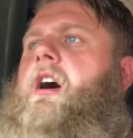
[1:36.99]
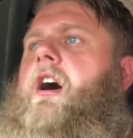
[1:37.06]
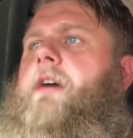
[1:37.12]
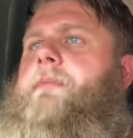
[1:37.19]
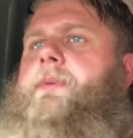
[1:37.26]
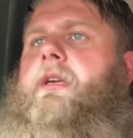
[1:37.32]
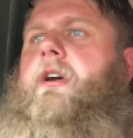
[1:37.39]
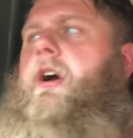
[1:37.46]

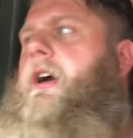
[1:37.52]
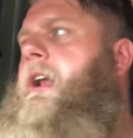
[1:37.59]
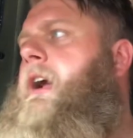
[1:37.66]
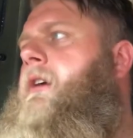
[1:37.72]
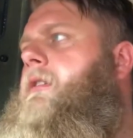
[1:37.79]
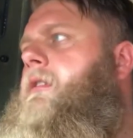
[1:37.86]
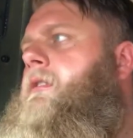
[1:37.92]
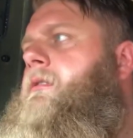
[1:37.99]
I've been going
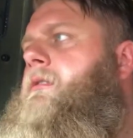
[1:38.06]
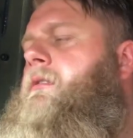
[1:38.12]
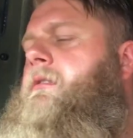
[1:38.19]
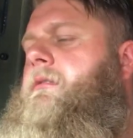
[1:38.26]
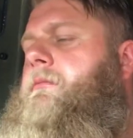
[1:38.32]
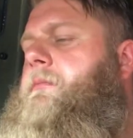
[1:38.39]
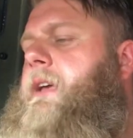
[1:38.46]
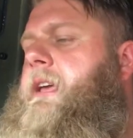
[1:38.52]
out and
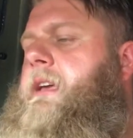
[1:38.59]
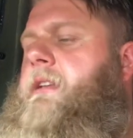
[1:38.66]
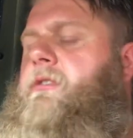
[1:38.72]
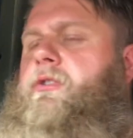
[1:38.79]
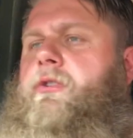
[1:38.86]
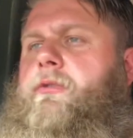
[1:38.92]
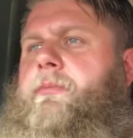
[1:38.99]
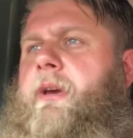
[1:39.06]
meeting
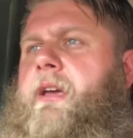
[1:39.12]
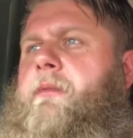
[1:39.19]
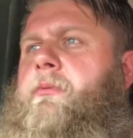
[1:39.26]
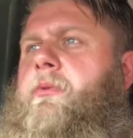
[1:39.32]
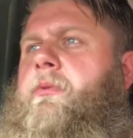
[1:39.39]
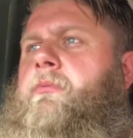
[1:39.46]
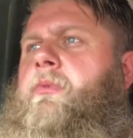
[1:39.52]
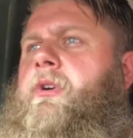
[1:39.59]
new people
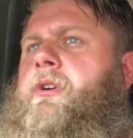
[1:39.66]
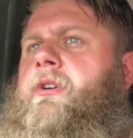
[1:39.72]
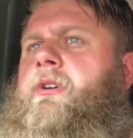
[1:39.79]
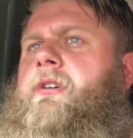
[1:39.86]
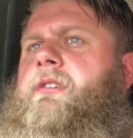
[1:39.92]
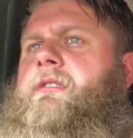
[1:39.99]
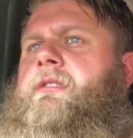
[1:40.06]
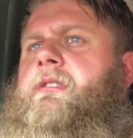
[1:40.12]
and
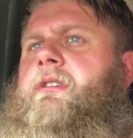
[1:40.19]
whatnot and